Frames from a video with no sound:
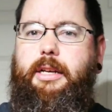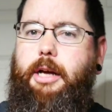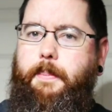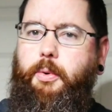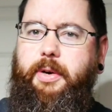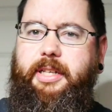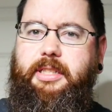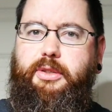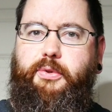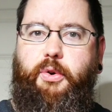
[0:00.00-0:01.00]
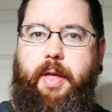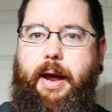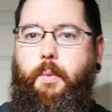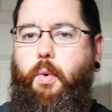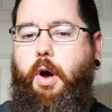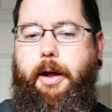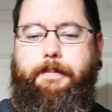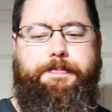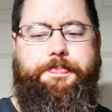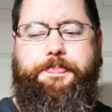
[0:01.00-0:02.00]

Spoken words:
Couple reasons for that. One,